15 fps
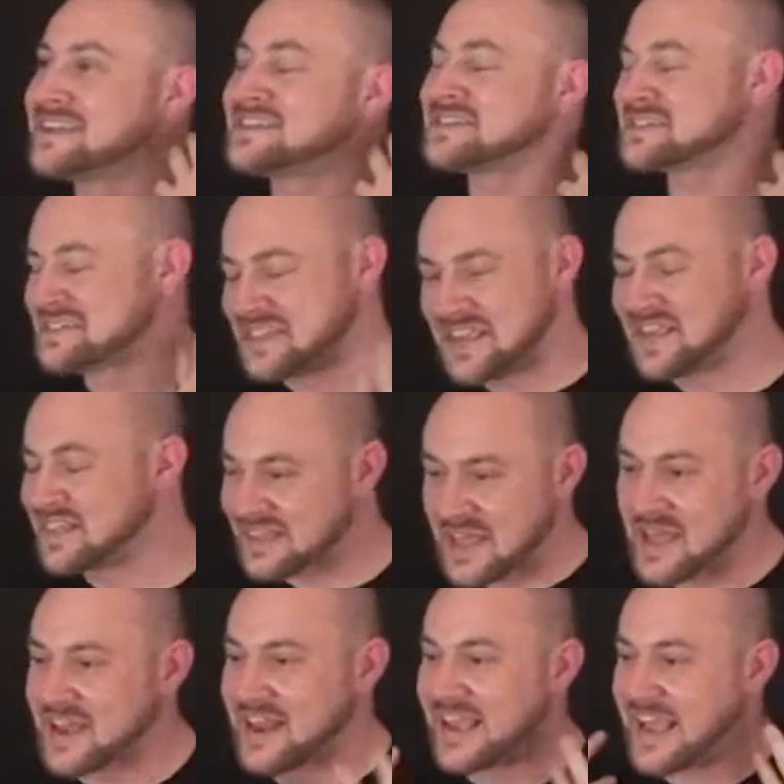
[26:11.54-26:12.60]
just think
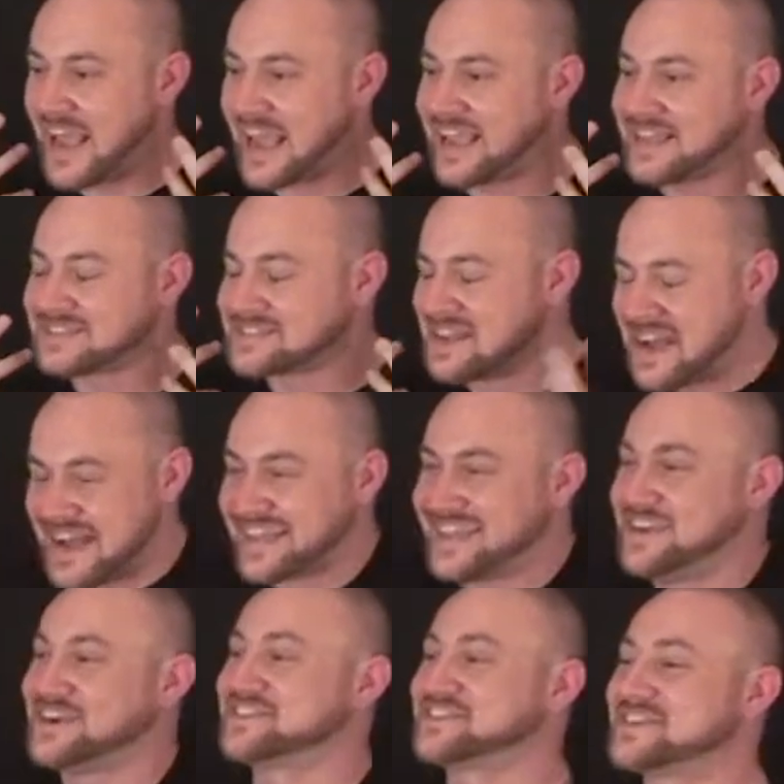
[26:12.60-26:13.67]
that he's
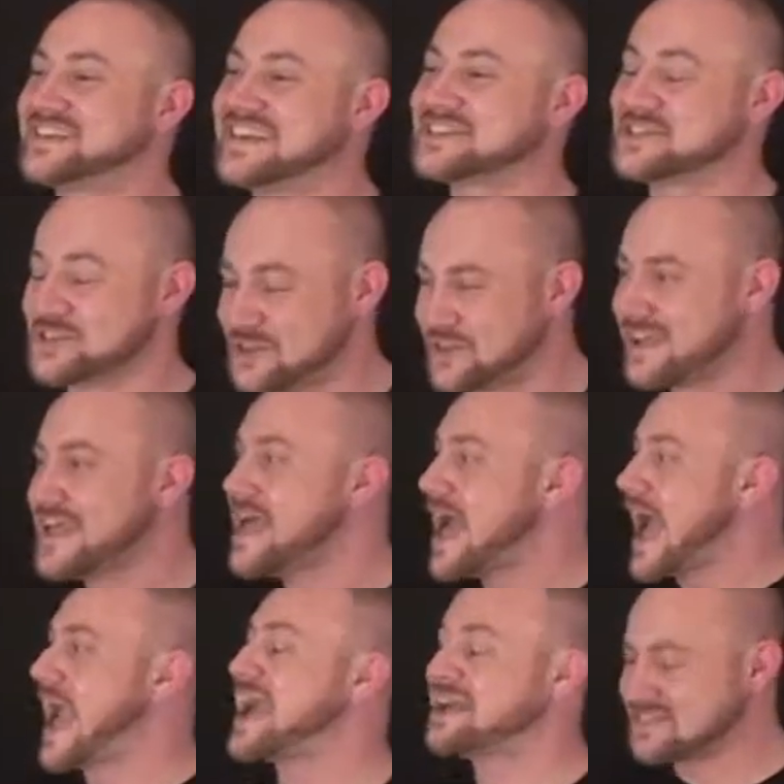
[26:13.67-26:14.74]
not your traditional
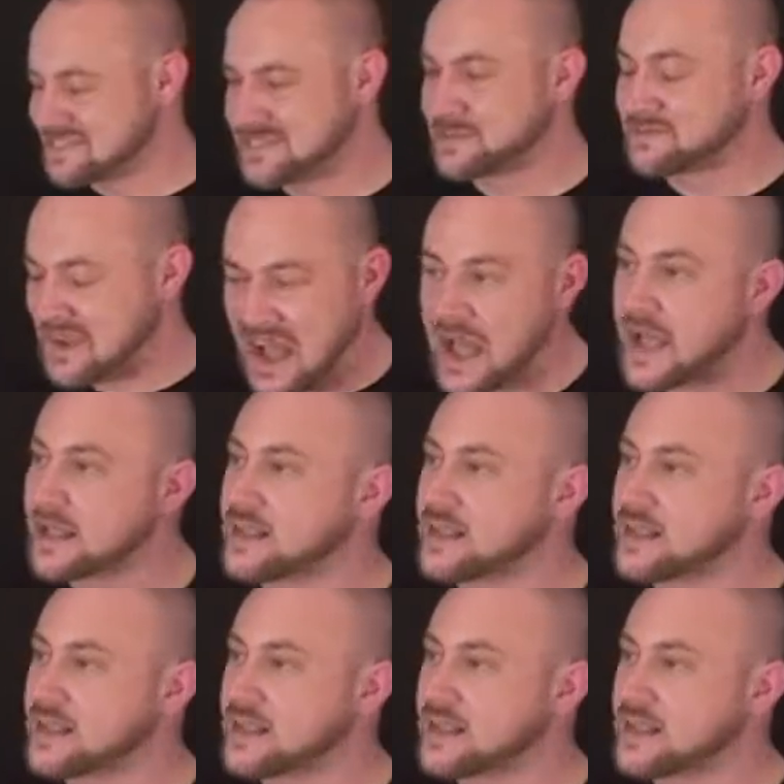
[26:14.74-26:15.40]
handsome guy,